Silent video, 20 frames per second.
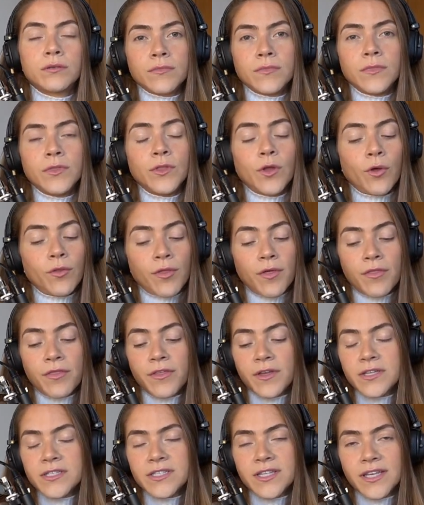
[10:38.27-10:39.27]
Not the
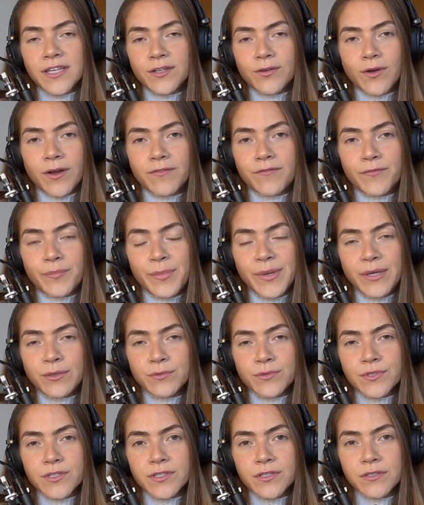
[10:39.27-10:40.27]
things that you have
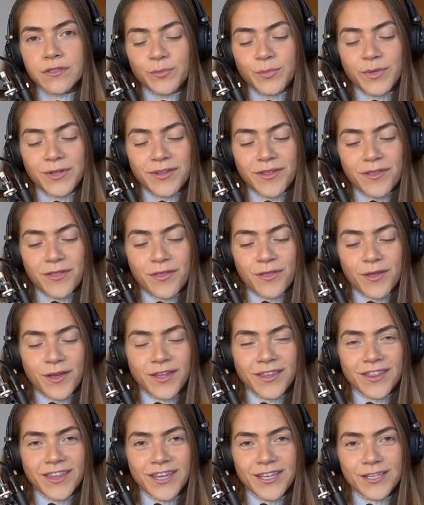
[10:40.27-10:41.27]
built, but the
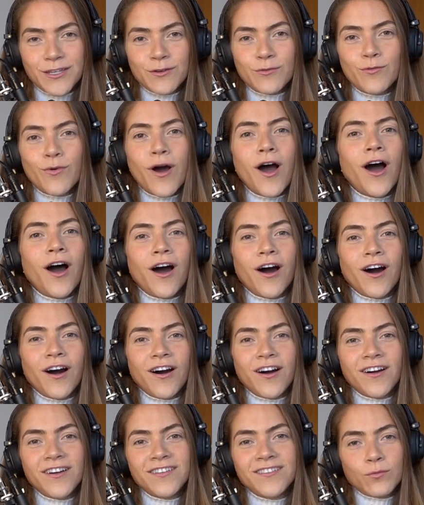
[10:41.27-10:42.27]
thing that you
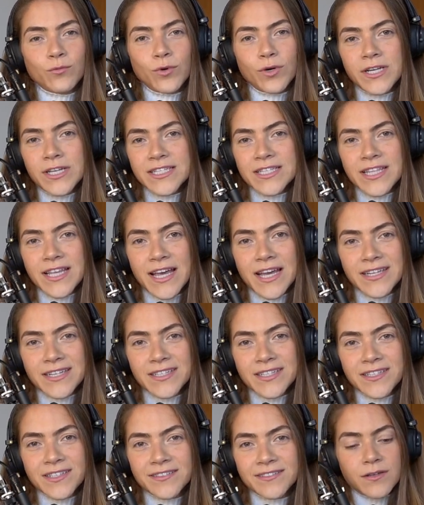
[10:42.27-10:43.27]
are. What is
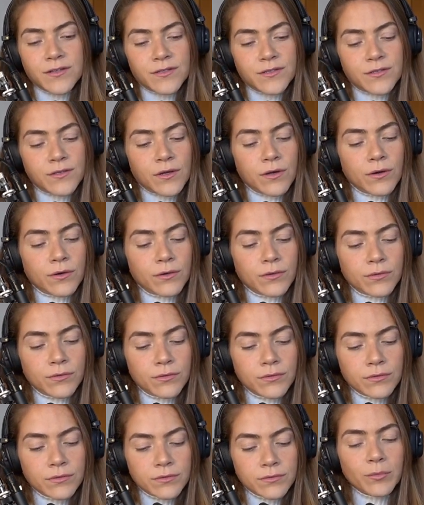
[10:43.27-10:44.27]
that?
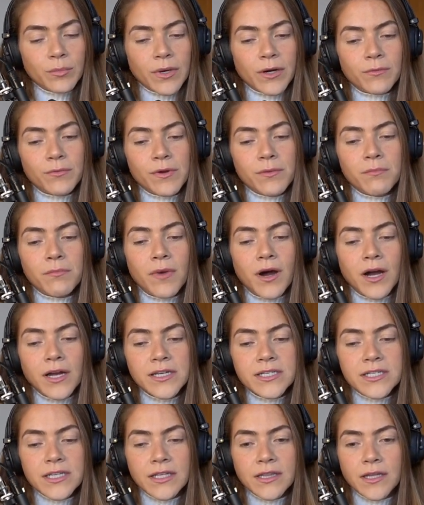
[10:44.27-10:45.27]
So by
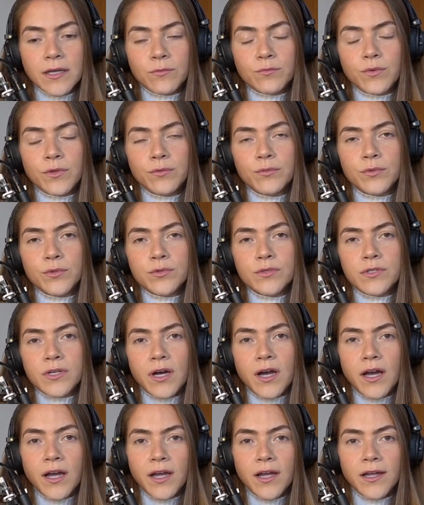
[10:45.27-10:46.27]
reminding that we will
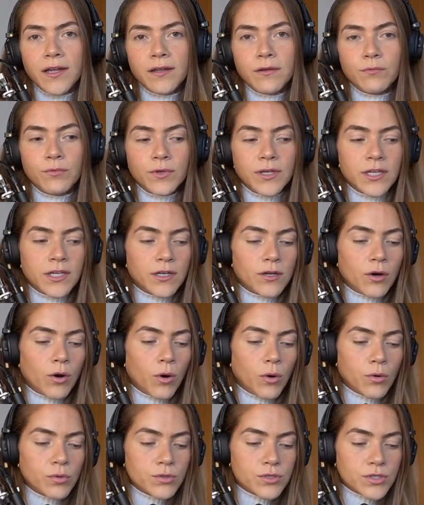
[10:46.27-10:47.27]
die, we can
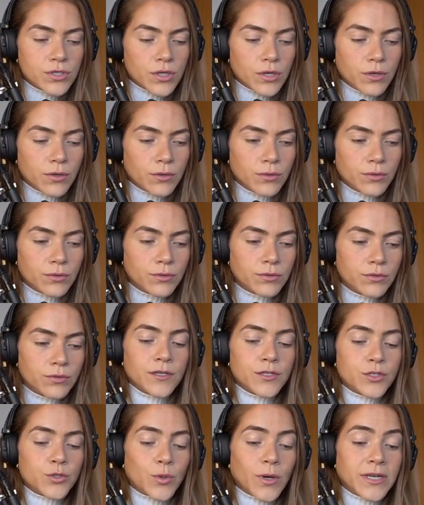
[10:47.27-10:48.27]
also
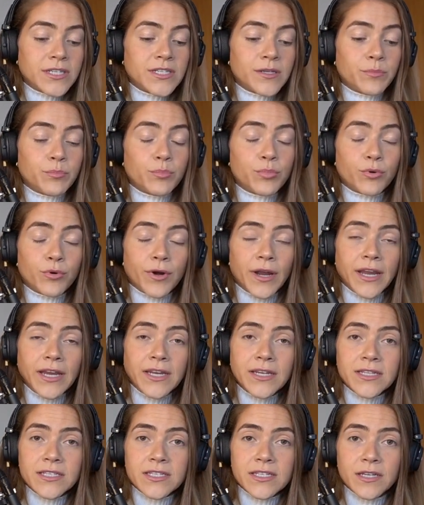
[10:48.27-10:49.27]
try to
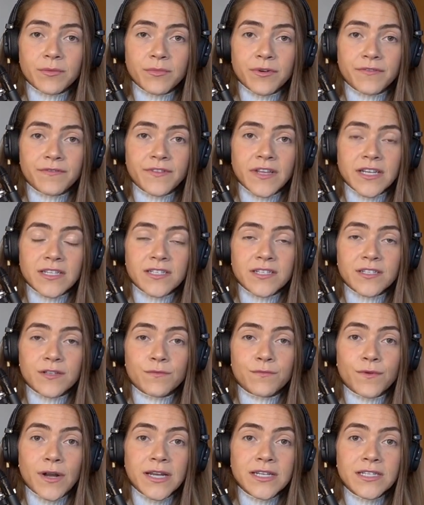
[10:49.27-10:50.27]
bring some of that
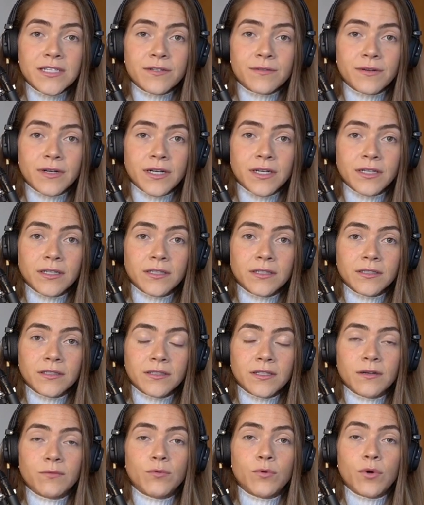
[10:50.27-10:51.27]
surrendering
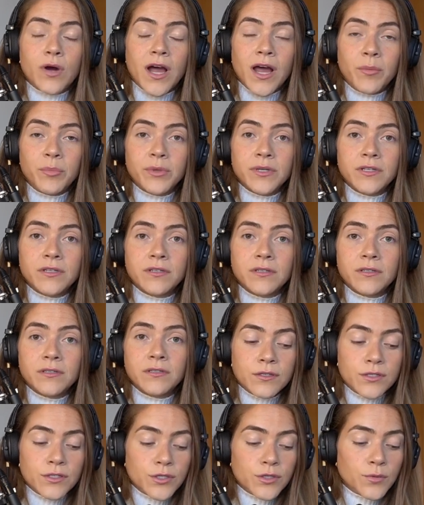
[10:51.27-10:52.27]
that will happen
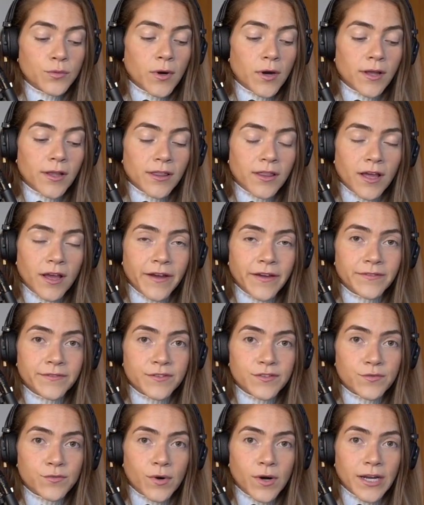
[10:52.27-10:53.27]
to our
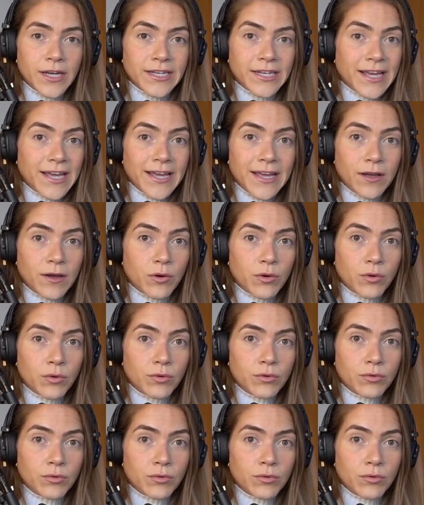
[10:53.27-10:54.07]
lives right now.